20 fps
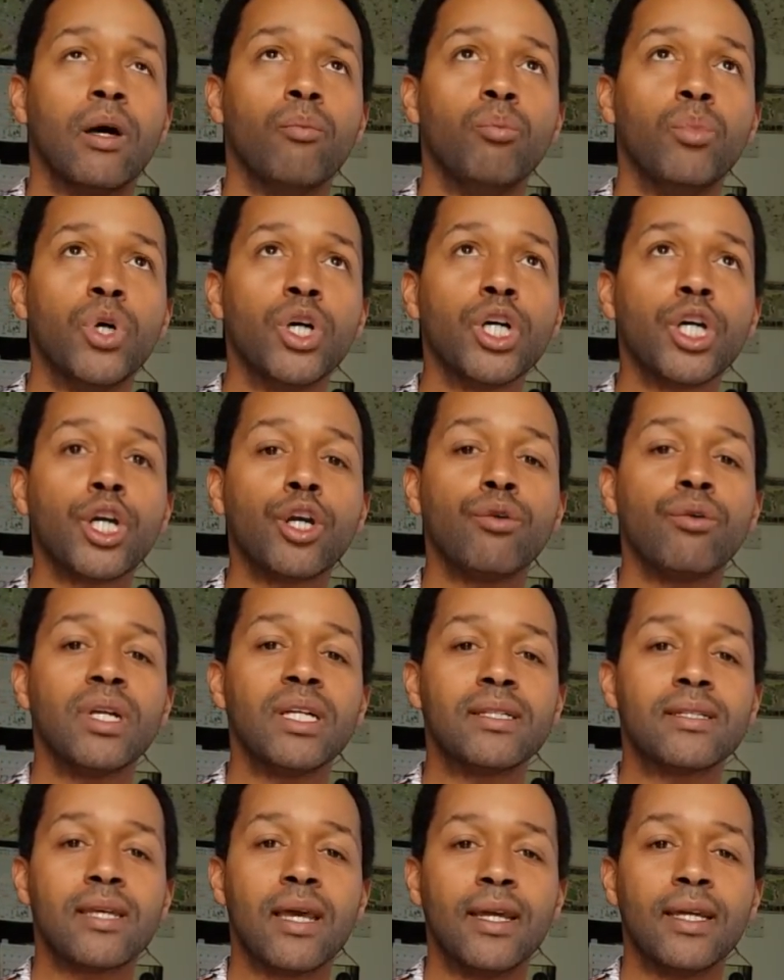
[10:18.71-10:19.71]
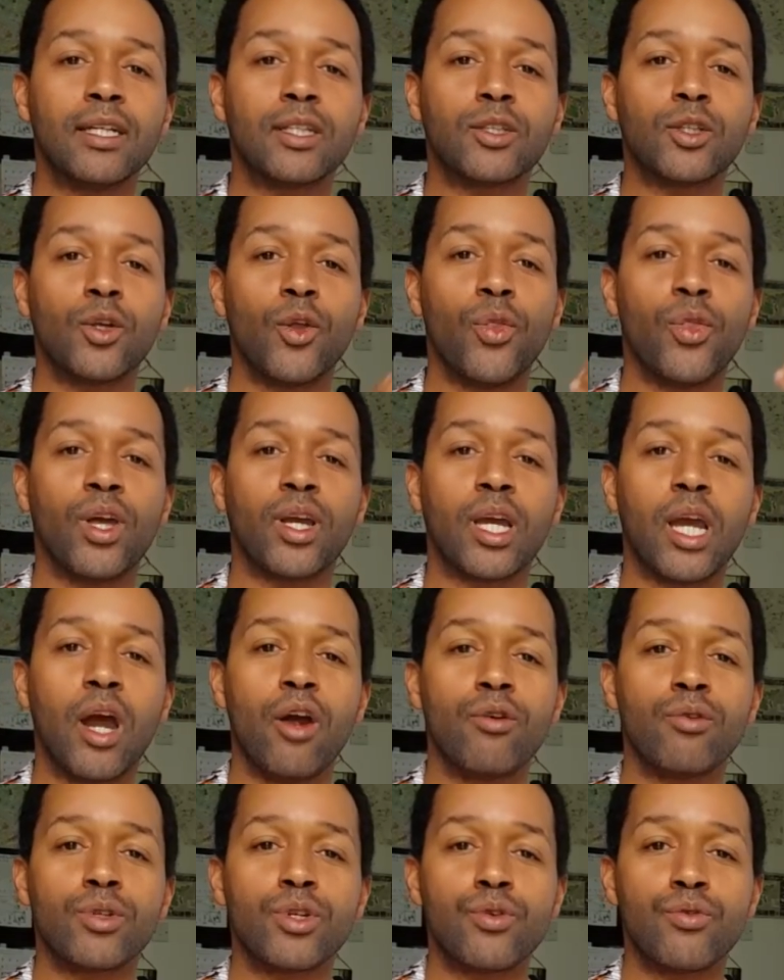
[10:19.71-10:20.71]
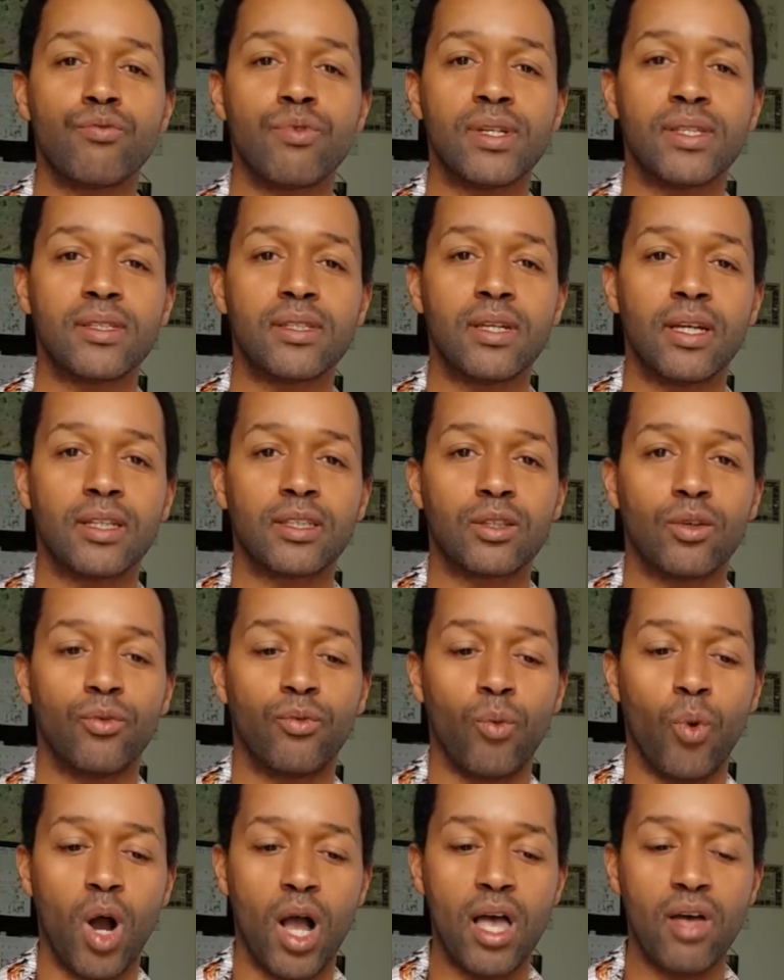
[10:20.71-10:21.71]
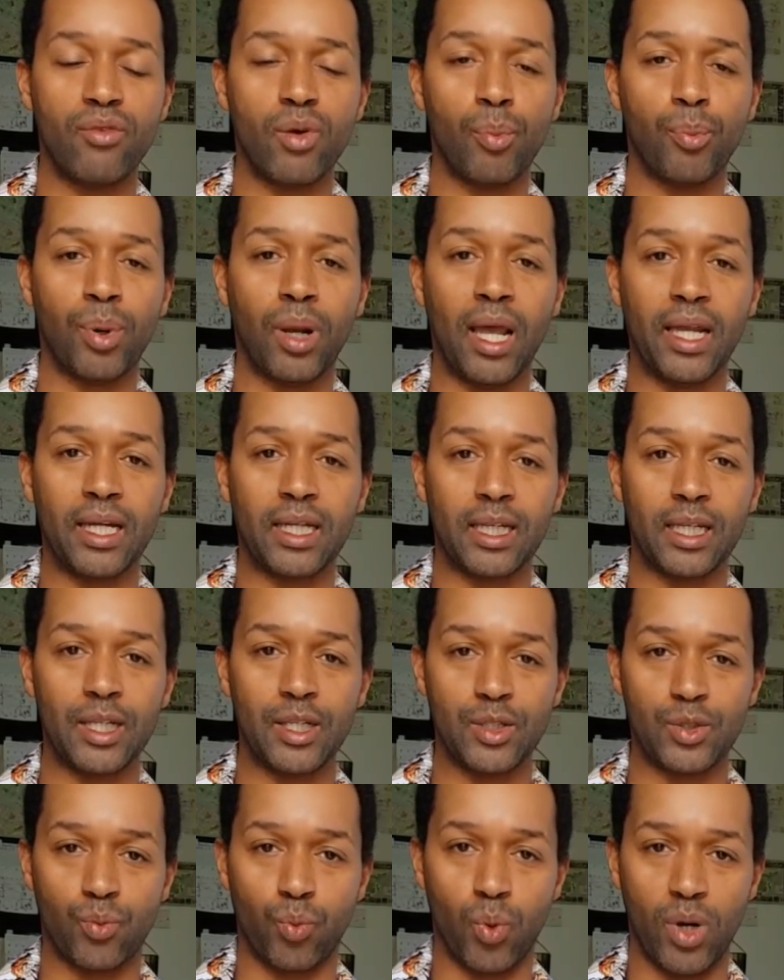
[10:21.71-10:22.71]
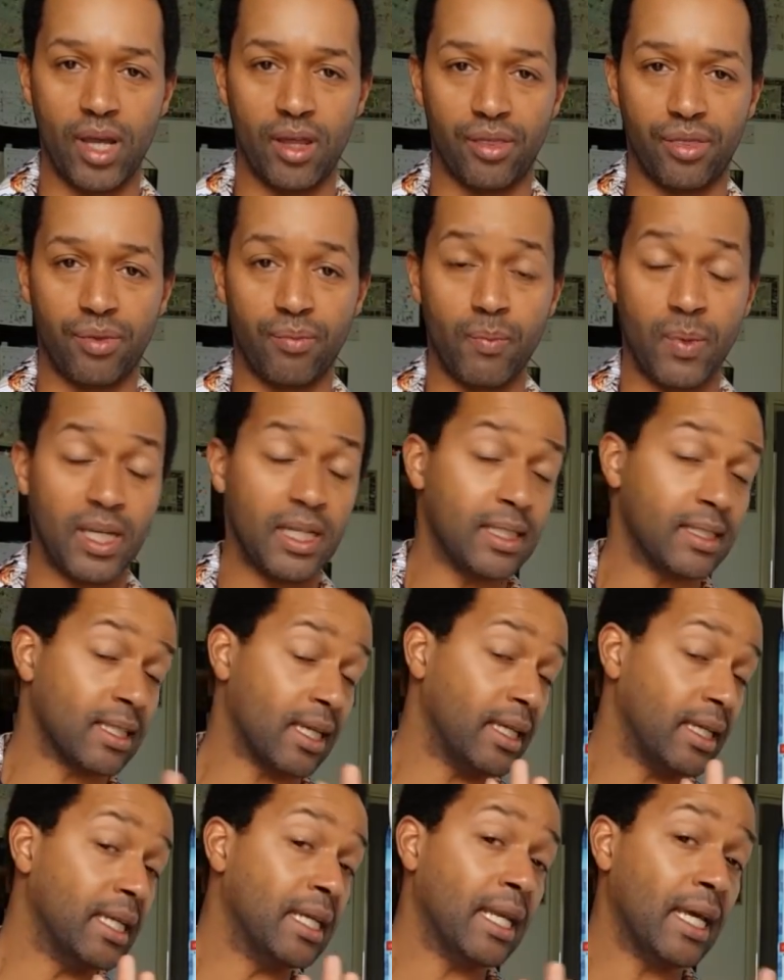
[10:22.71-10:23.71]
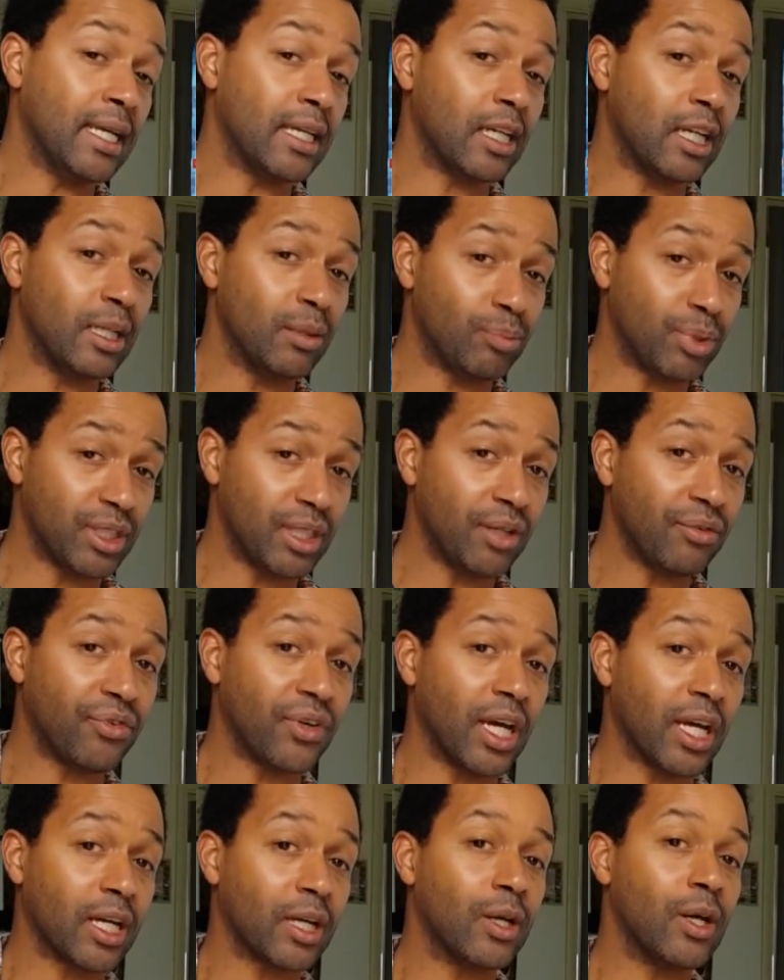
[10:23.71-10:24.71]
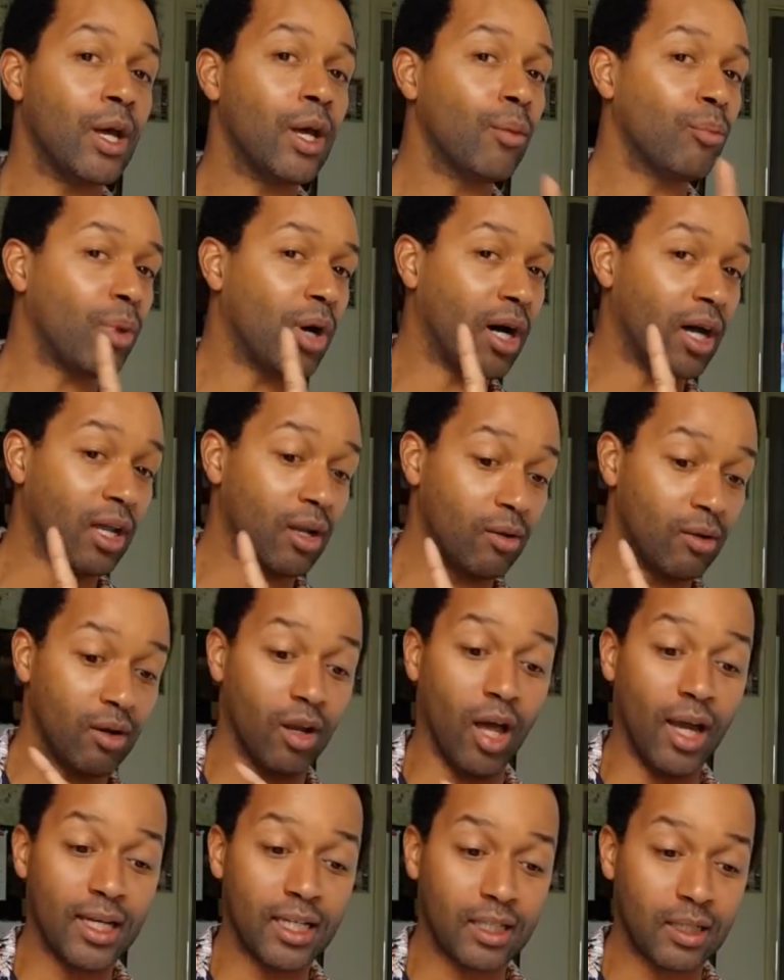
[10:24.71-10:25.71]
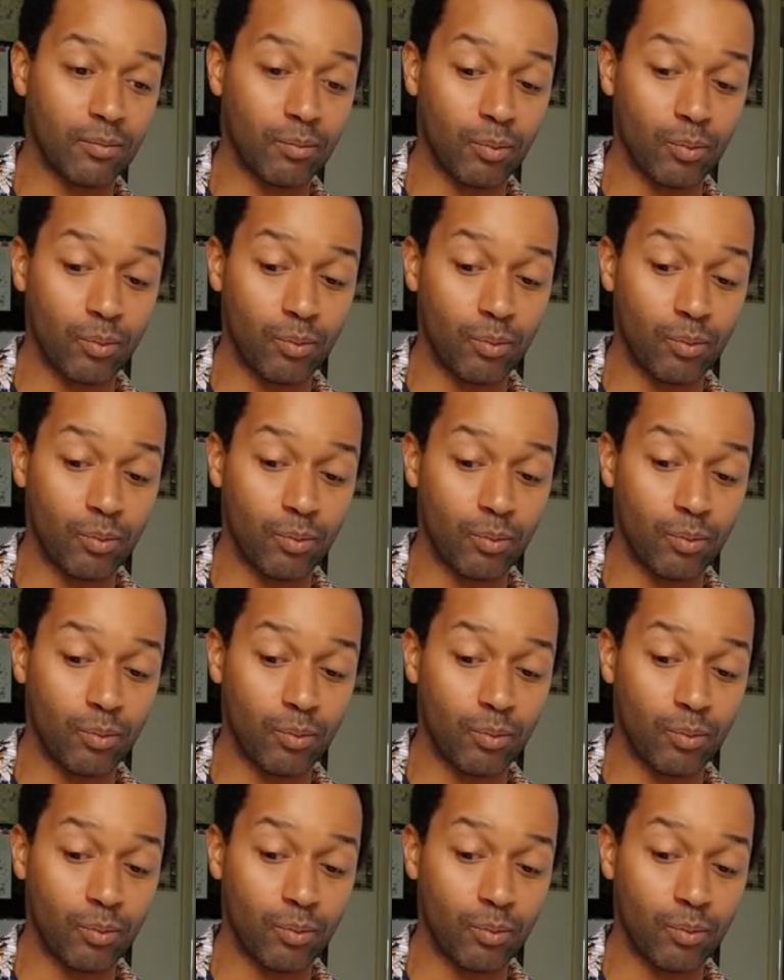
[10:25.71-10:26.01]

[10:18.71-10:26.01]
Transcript: Mercury takes on the characteristics of whatever planet he's with. He's innately benefic, but like